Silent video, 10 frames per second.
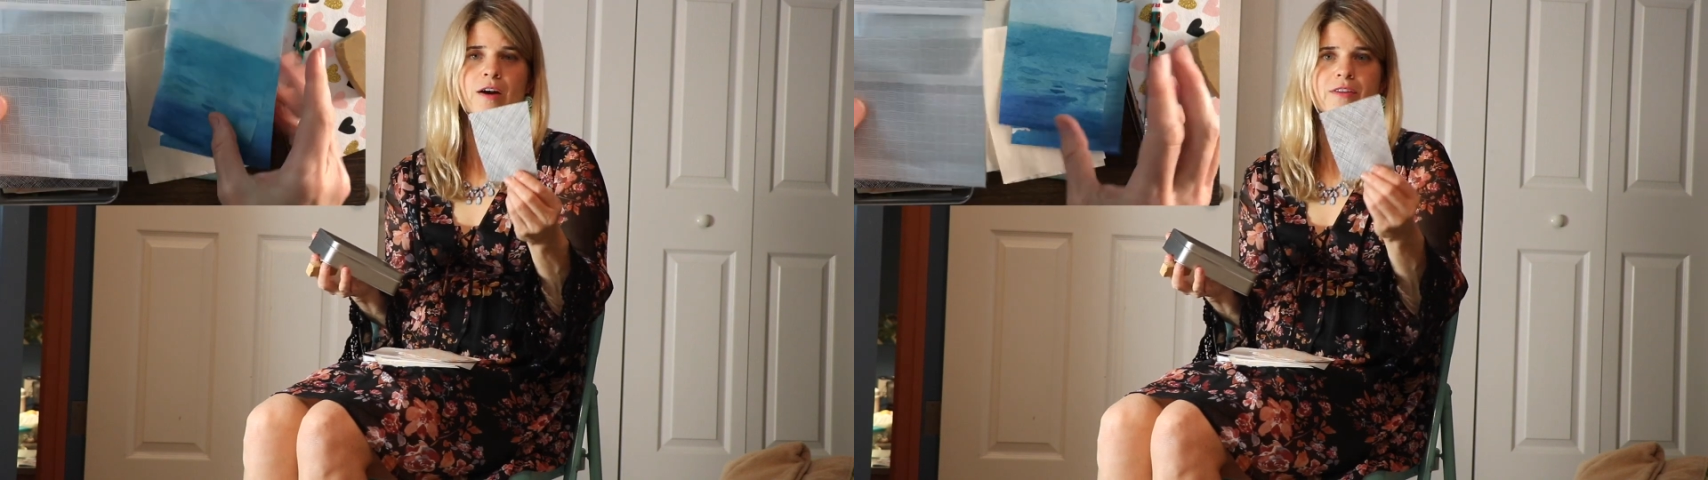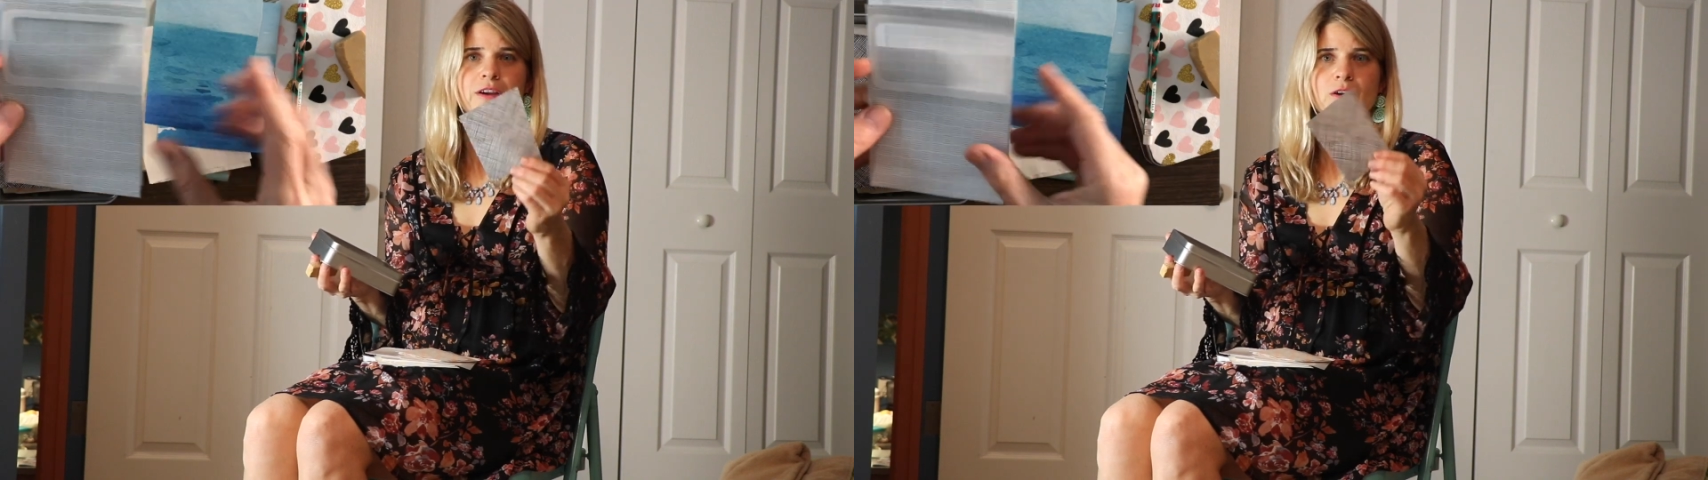
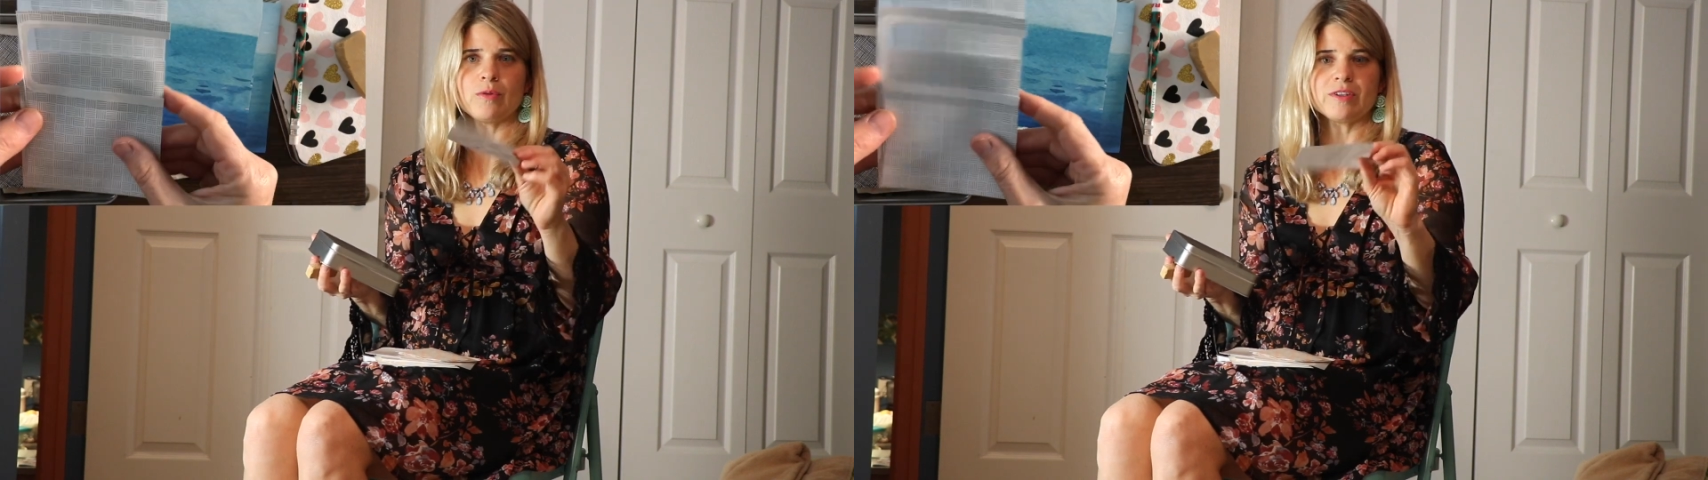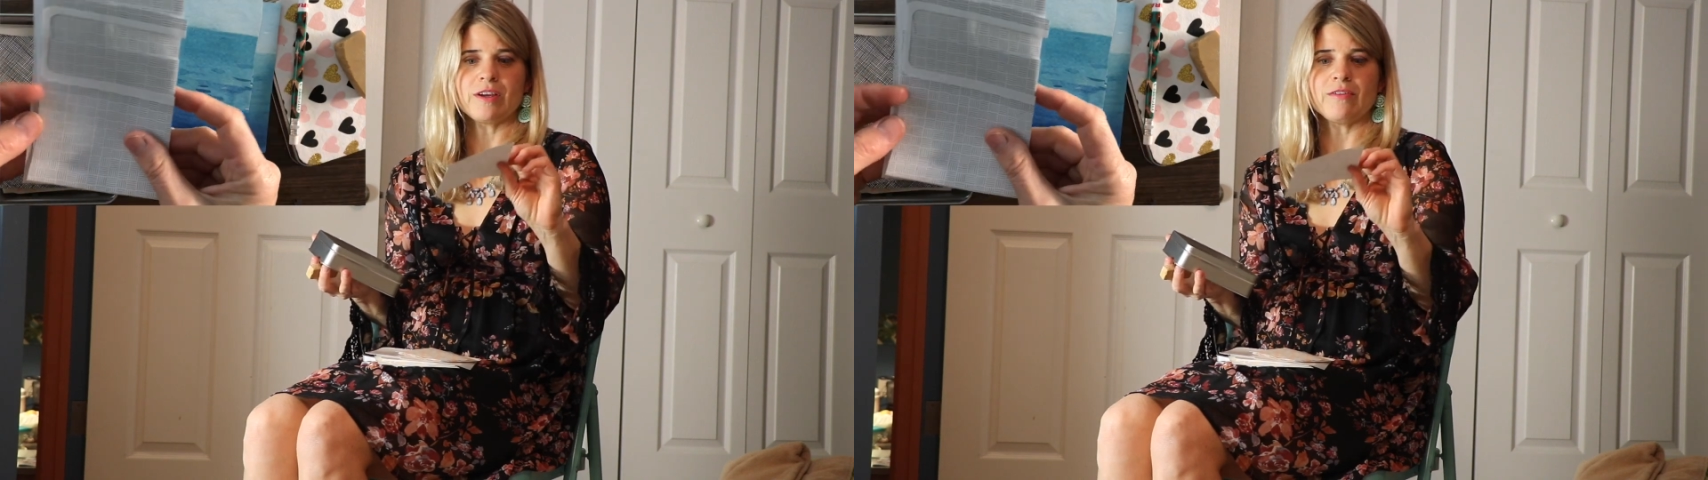They
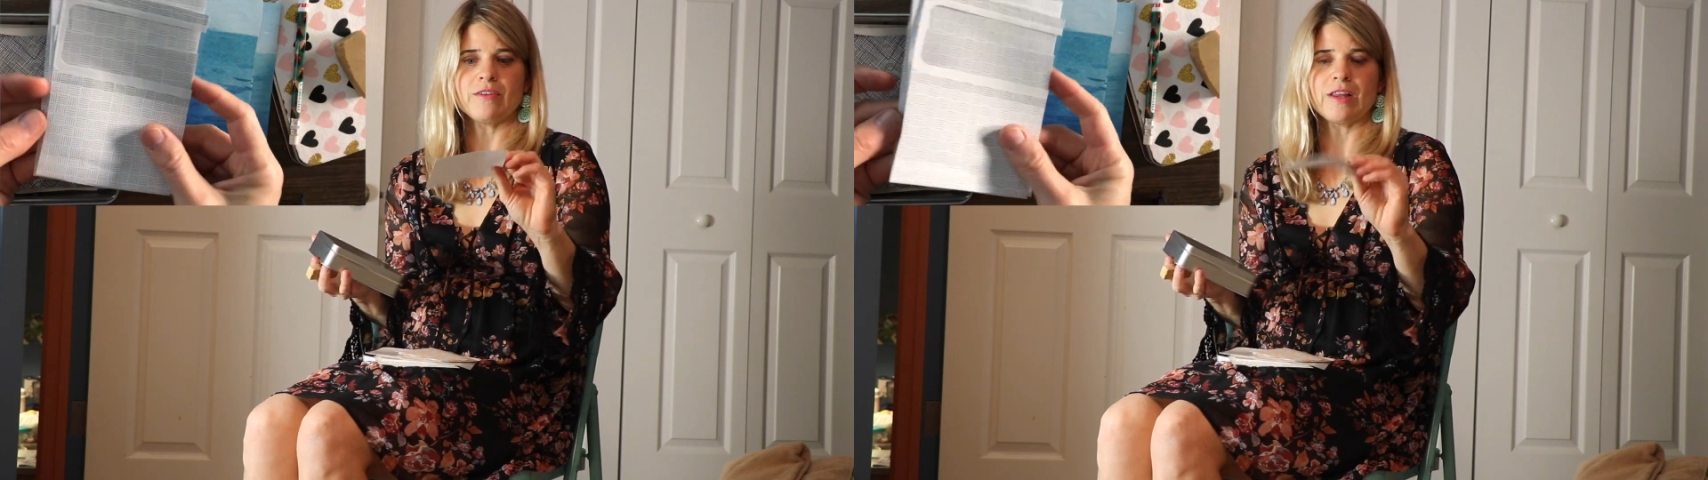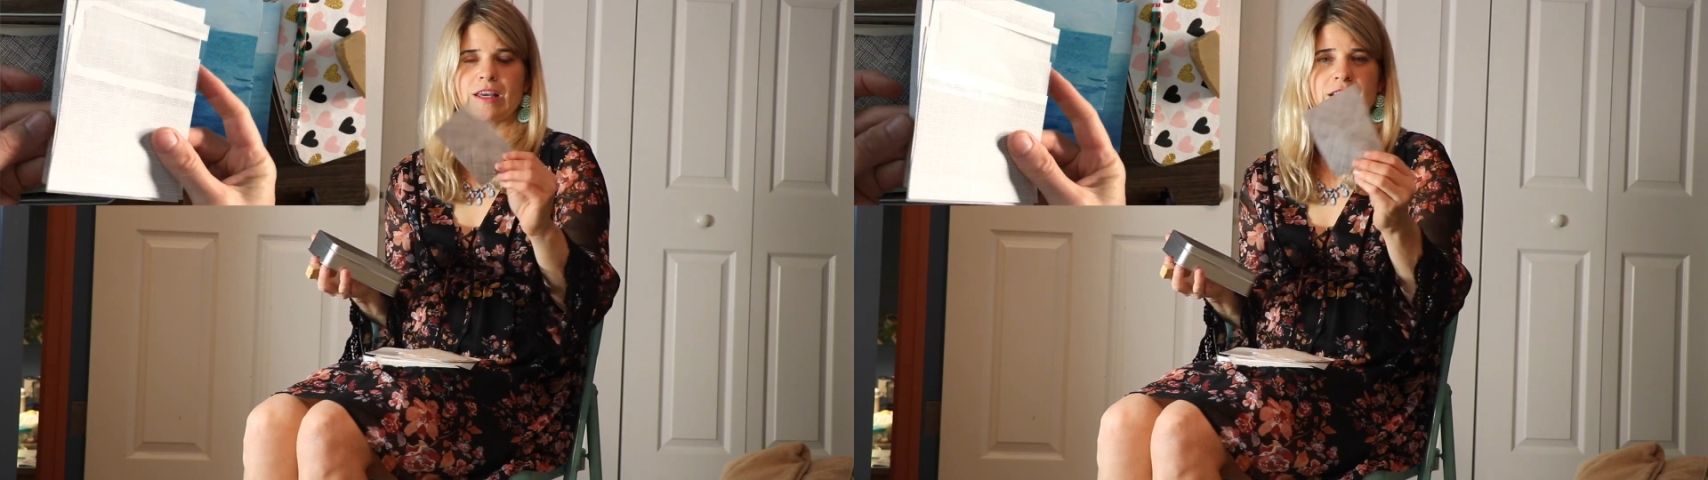always have
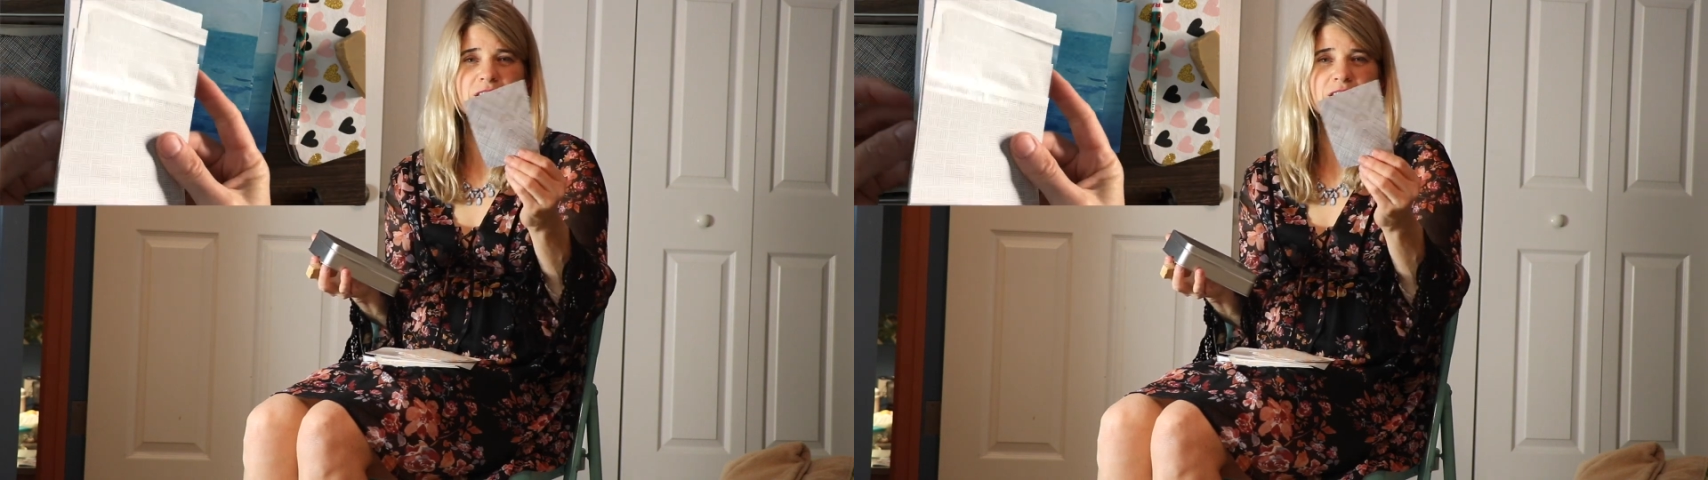like an